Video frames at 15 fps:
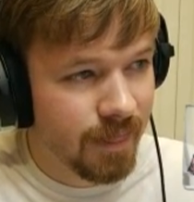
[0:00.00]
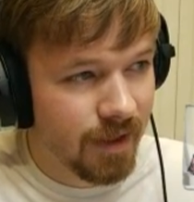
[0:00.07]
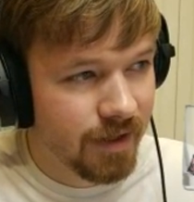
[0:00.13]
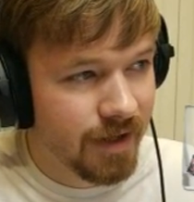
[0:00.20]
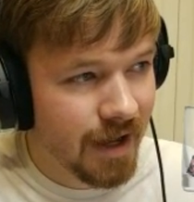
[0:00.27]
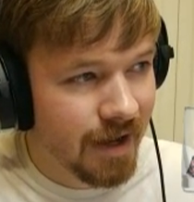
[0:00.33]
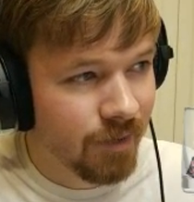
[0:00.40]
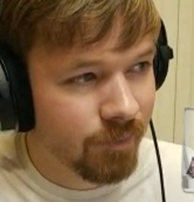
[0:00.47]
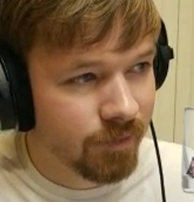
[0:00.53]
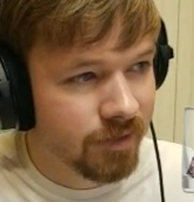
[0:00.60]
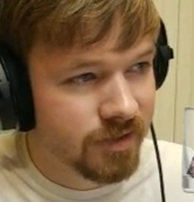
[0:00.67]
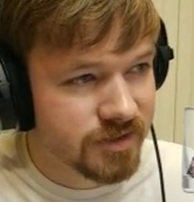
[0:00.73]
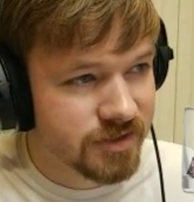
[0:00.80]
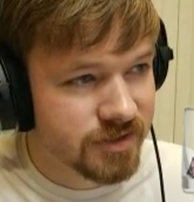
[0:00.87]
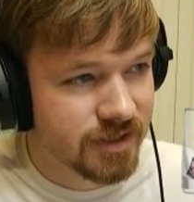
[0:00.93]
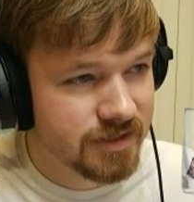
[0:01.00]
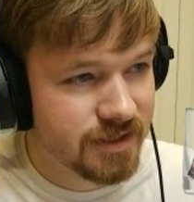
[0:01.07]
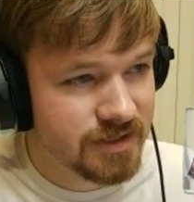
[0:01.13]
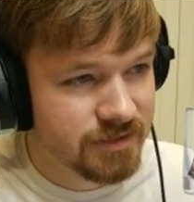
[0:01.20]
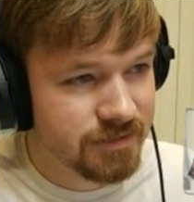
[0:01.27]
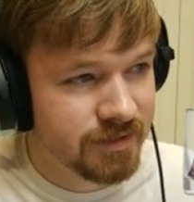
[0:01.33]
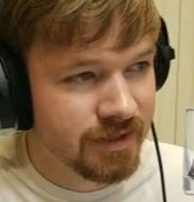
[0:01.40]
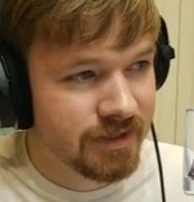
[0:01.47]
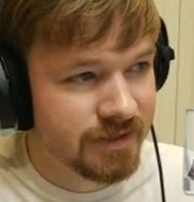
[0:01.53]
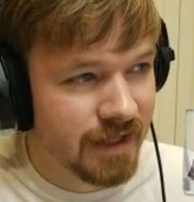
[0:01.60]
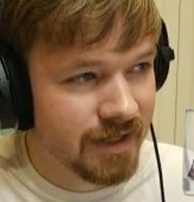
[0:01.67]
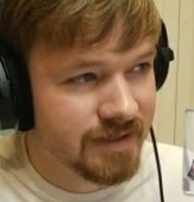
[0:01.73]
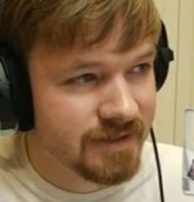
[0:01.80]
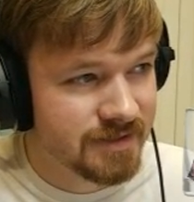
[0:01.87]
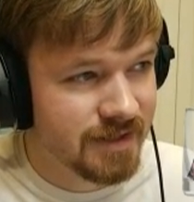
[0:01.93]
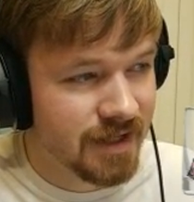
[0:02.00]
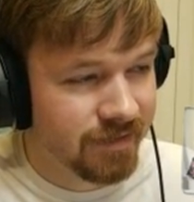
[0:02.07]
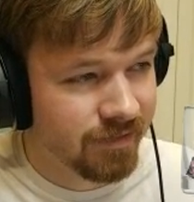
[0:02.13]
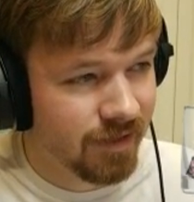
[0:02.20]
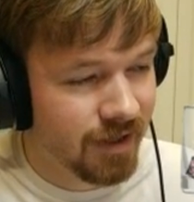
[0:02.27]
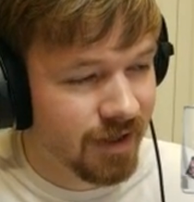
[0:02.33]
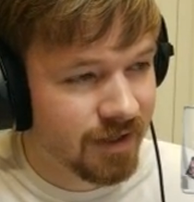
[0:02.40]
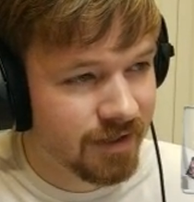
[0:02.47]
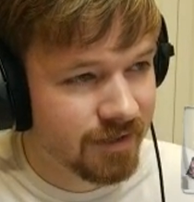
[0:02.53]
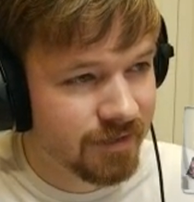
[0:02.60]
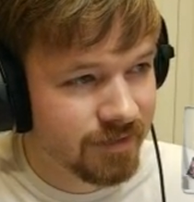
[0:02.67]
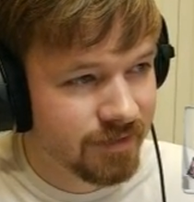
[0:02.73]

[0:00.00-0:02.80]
And now we're just continuing to get that insane luck.